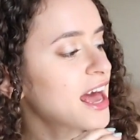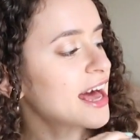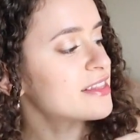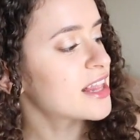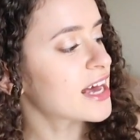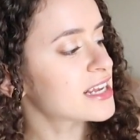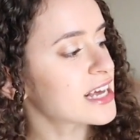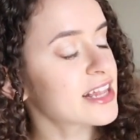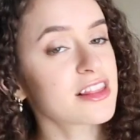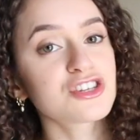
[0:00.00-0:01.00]
And then
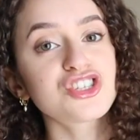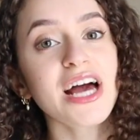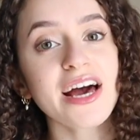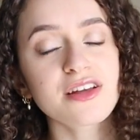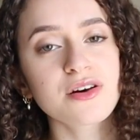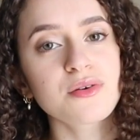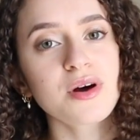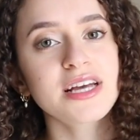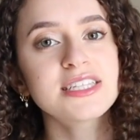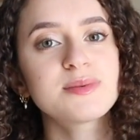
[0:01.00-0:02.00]
in the shadow,
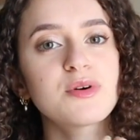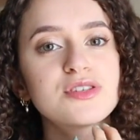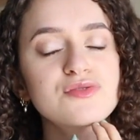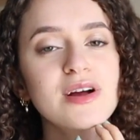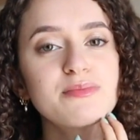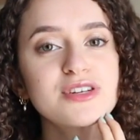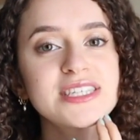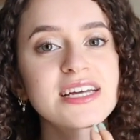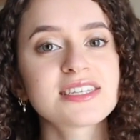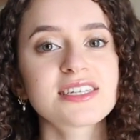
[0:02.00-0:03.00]
it's supposed to
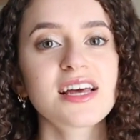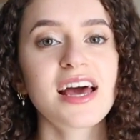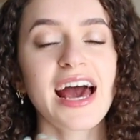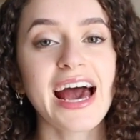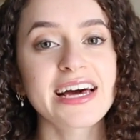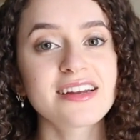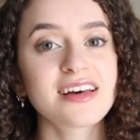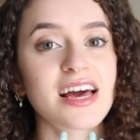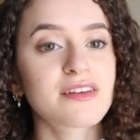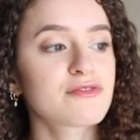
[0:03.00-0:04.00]
represent
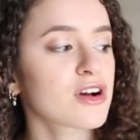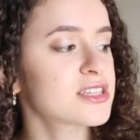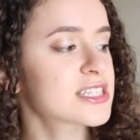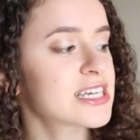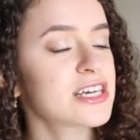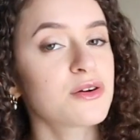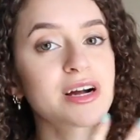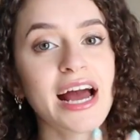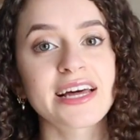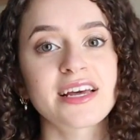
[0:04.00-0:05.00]
Anna and Vronsky,
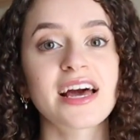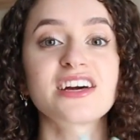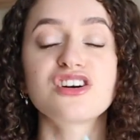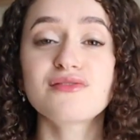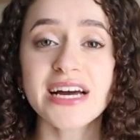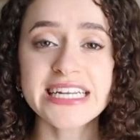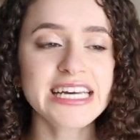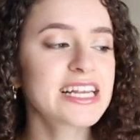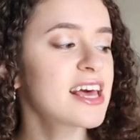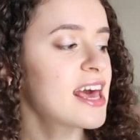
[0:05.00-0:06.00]
or Anna and
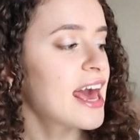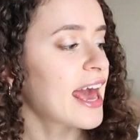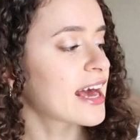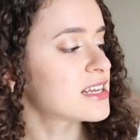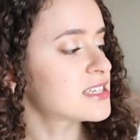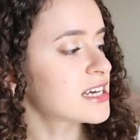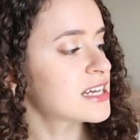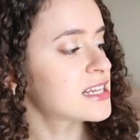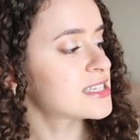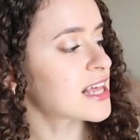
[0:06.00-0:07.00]
Karenin, and
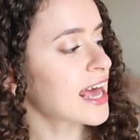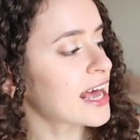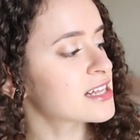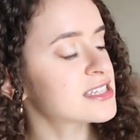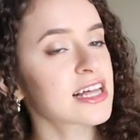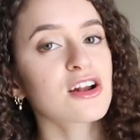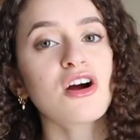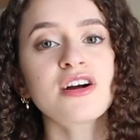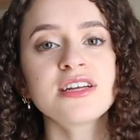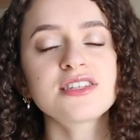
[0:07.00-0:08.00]
it is the hands that
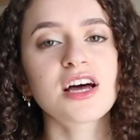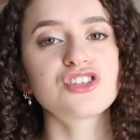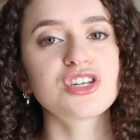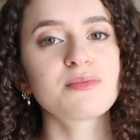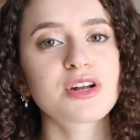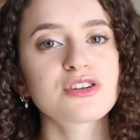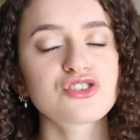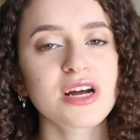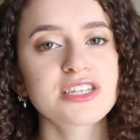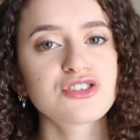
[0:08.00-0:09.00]
aren't touching but are
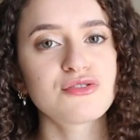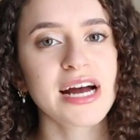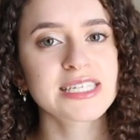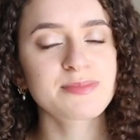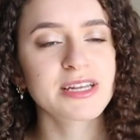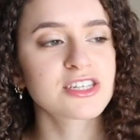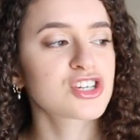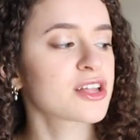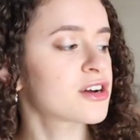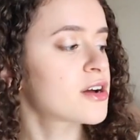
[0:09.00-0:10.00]
trying to grasp at
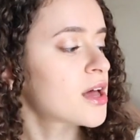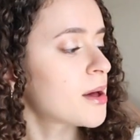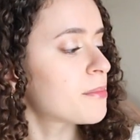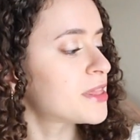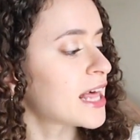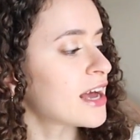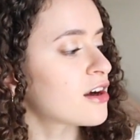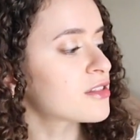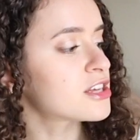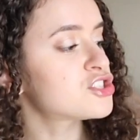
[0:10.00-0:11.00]
each other, but they
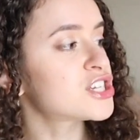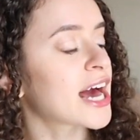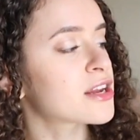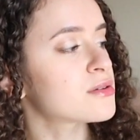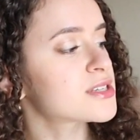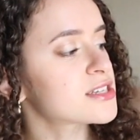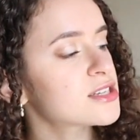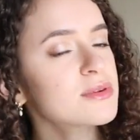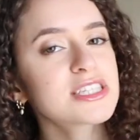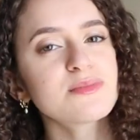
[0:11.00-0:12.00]
are the shadows.
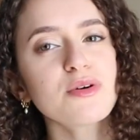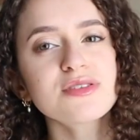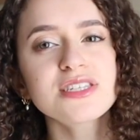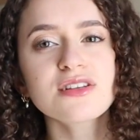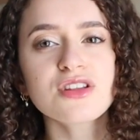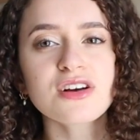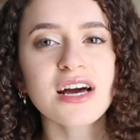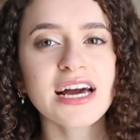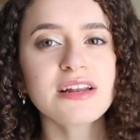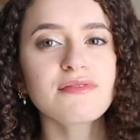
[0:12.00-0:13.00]
So it's supposed to look
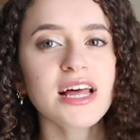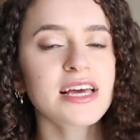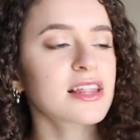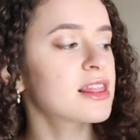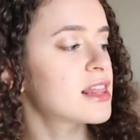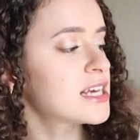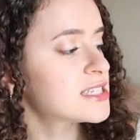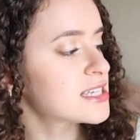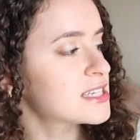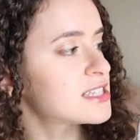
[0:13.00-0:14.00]
kind of like
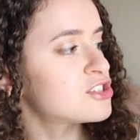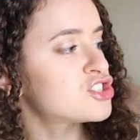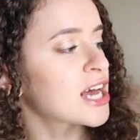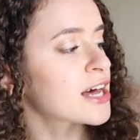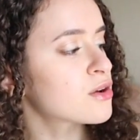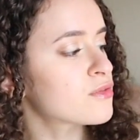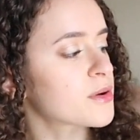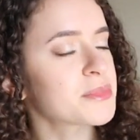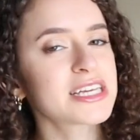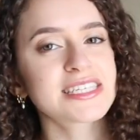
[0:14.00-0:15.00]
this is the shadow
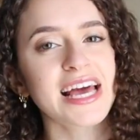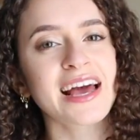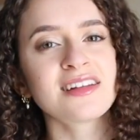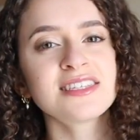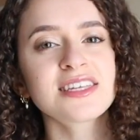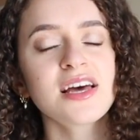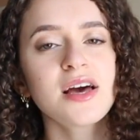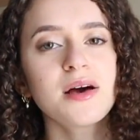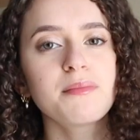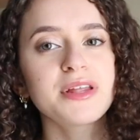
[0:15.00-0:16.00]
from these hands,
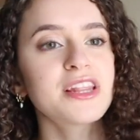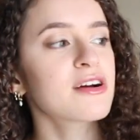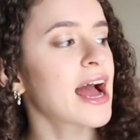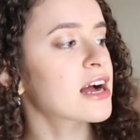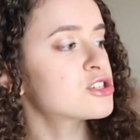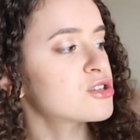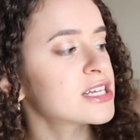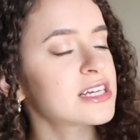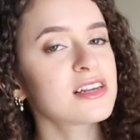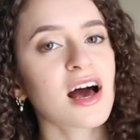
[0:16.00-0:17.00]
but they're
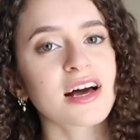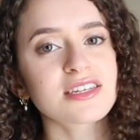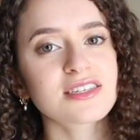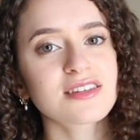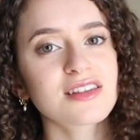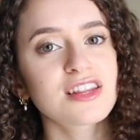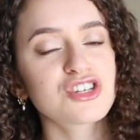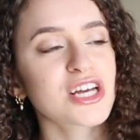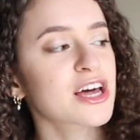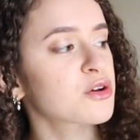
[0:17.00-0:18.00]
actually not the
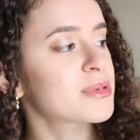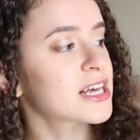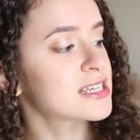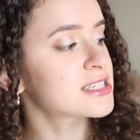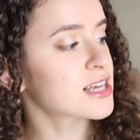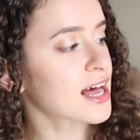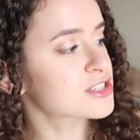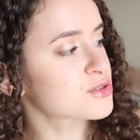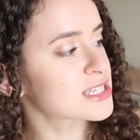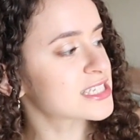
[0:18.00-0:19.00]
shadow, because
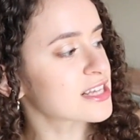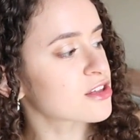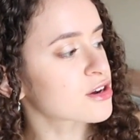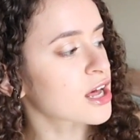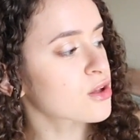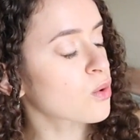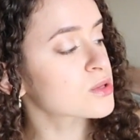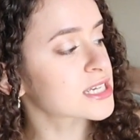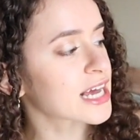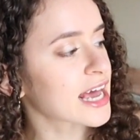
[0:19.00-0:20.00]
as you can see, they're not
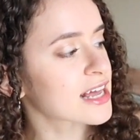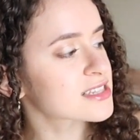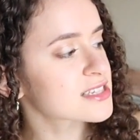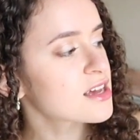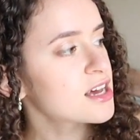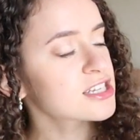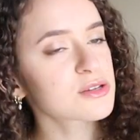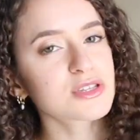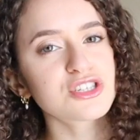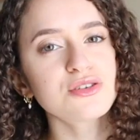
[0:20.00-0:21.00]
holding hands. So
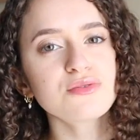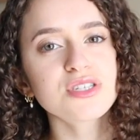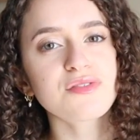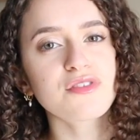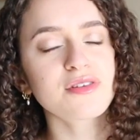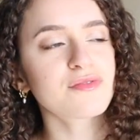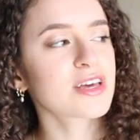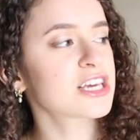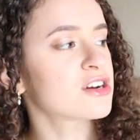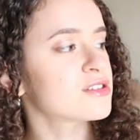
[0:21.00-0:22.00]
it's two different
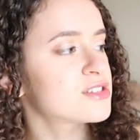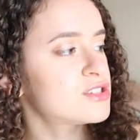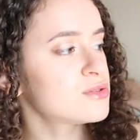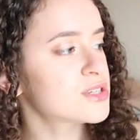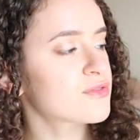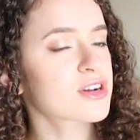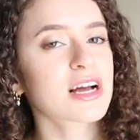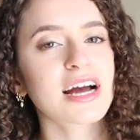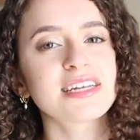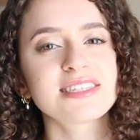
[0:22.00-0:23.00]
figures, two different
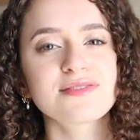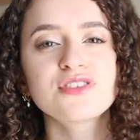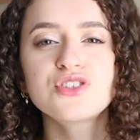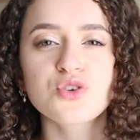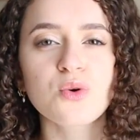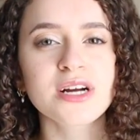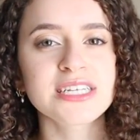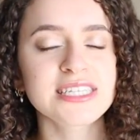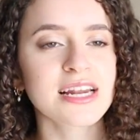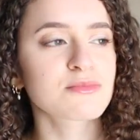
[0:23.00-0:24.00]
kinds of
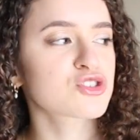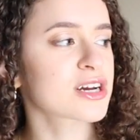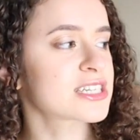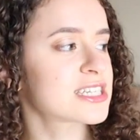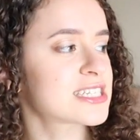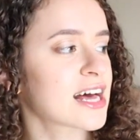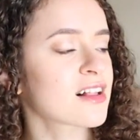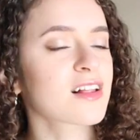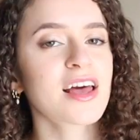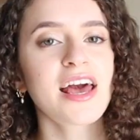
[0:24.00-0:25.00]
stories that I'm trying to tell.